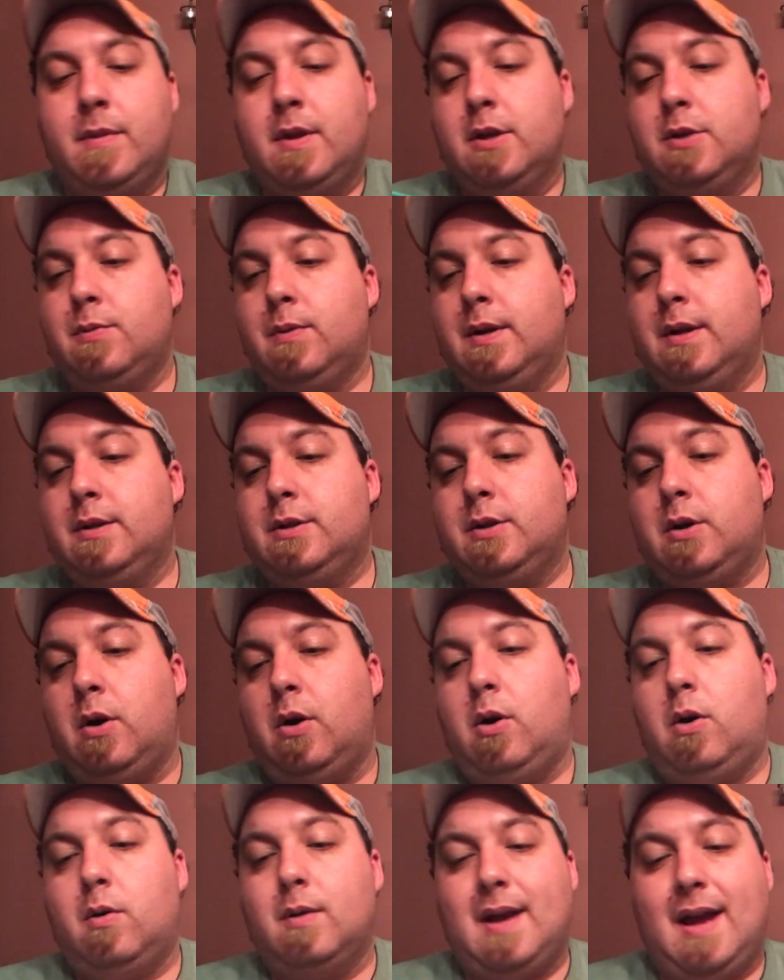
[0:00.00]
this one is
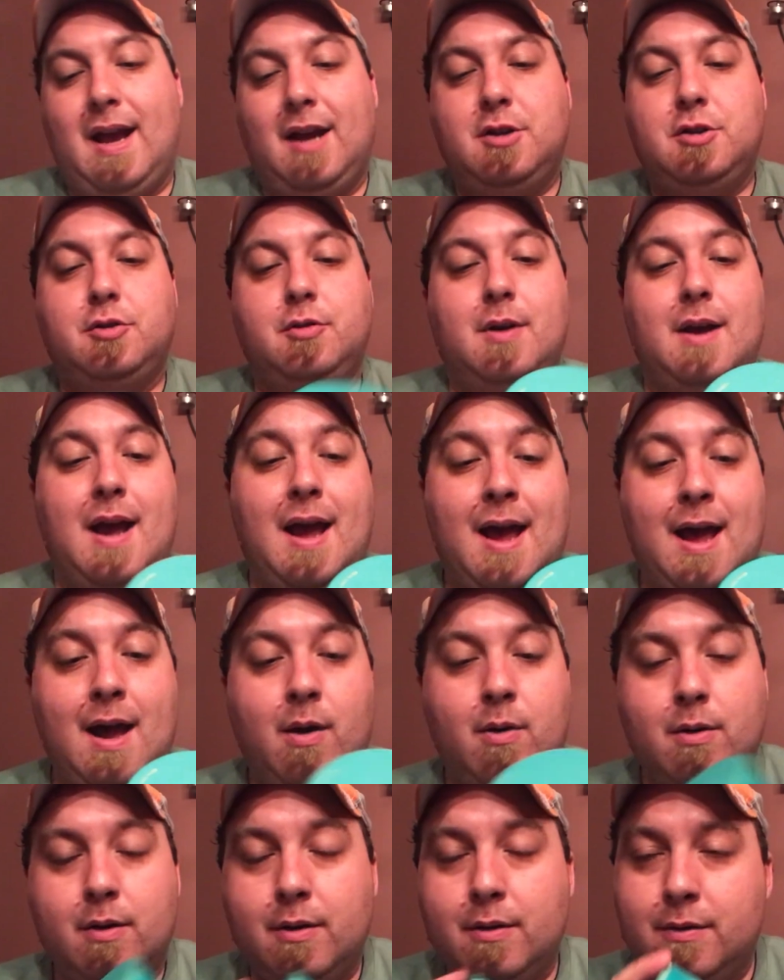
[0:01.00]
called Extra
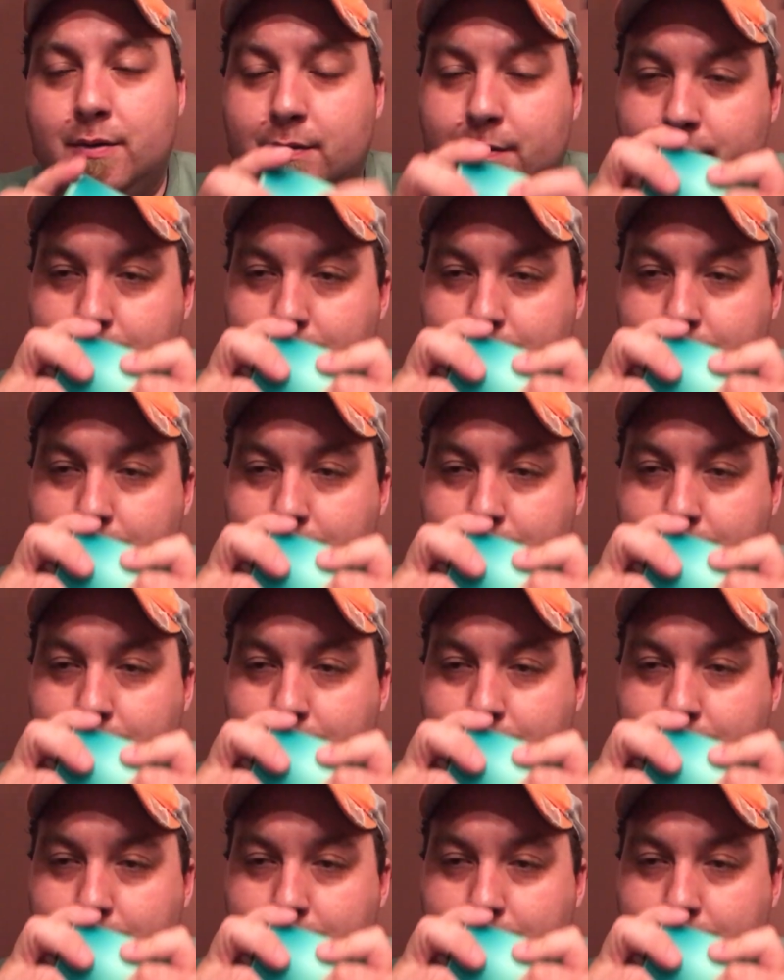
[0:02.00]
Hour.